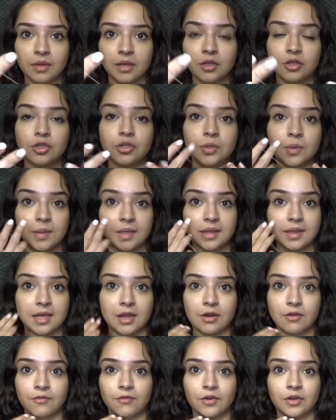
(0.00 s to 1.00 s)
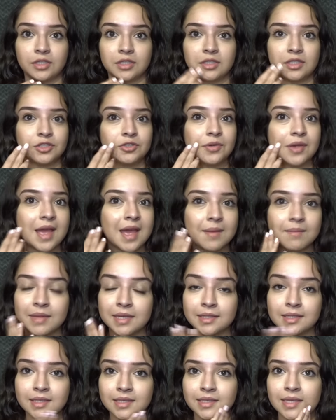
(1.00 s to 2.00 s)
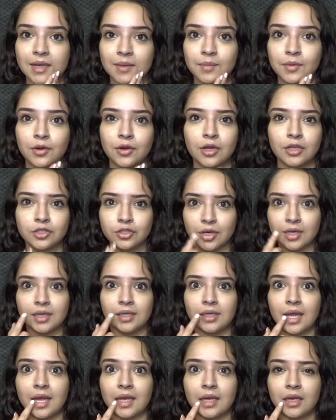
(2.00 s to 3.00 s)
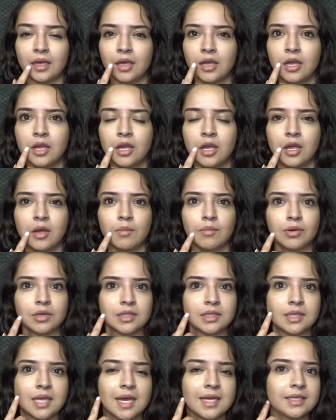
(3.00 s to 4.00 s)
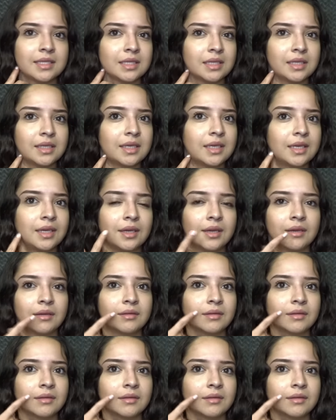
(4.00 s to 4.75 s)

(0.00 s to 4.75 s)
do it there first, because you can't mess this up. You're not trying to like precisely